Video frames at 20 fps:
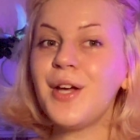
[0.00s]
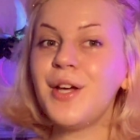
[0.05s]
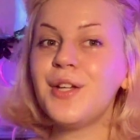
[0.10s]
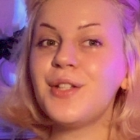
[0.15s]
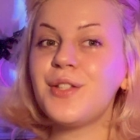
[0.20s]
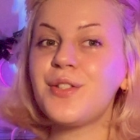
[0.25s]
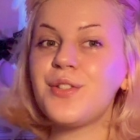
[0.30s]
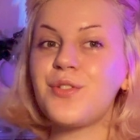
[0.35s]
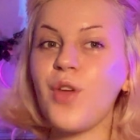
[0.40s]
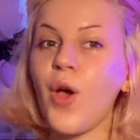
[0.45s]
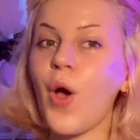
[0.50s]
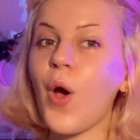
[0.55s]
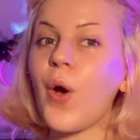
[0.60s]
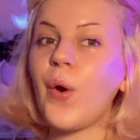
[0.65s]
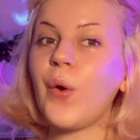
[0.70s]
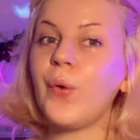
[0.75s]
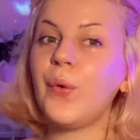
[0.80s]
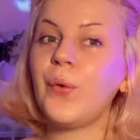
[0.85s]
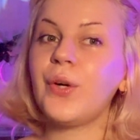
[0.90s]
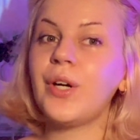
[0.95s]

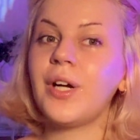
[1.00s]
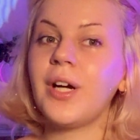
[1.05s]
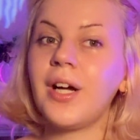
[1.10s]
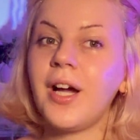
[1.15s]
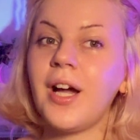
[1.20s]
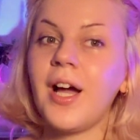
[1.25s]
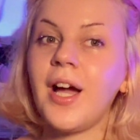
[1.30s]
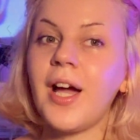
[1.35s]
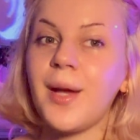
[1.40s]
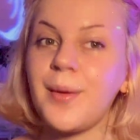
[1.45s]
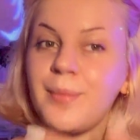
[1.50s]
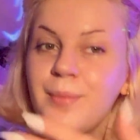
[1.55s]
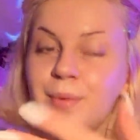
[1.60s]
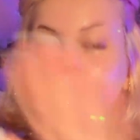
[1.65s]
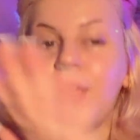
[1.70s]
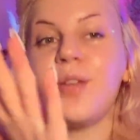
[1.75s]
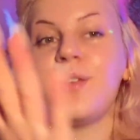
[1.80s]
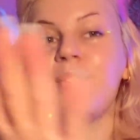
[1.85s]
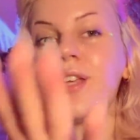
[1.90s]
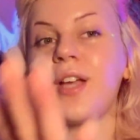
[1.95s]
so I'm
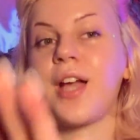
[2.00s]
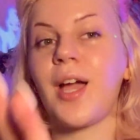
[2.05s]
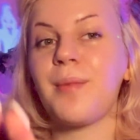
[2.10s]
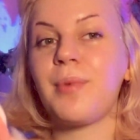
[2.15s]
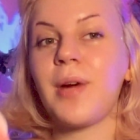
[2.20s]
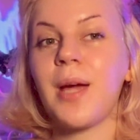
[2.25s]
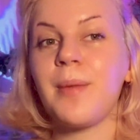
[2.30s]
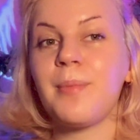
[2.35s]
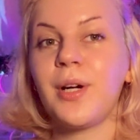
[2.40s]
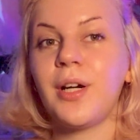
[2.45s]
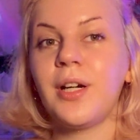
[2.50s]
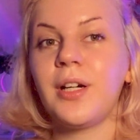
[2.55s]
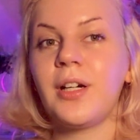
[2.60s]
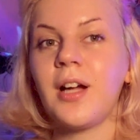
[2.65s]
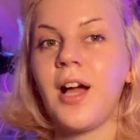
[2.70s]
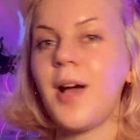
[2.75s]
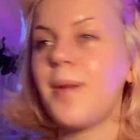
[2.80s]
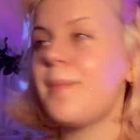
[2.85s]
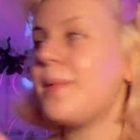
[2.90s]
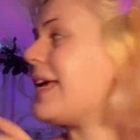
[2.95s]
not using eye primer.
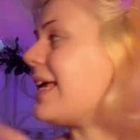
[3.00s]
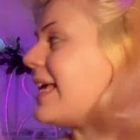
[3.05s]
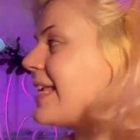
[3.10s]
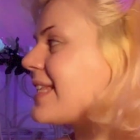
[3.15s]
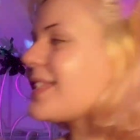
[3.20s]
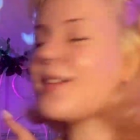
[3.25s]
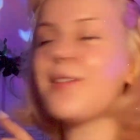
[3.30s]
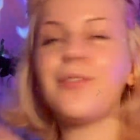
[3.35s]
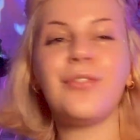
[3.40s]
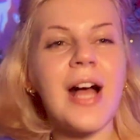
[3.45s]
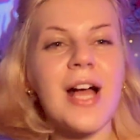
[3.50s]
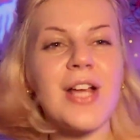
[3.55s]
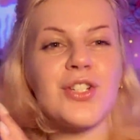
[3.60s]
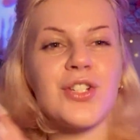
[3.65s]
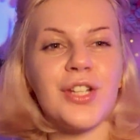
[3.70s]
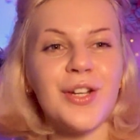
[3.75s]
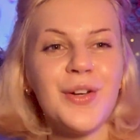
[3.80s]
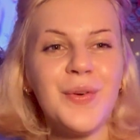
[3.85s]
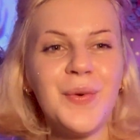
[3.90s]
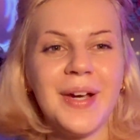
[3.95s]
Is the
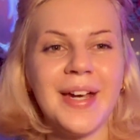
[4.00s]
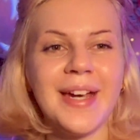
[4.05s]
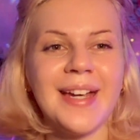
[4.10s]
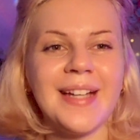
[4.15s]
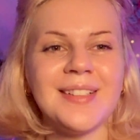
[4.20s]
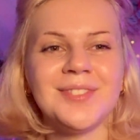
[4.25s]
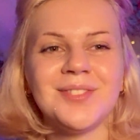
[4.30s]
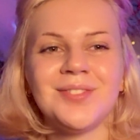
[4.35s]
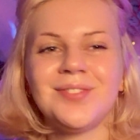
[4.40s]
flashing annoying?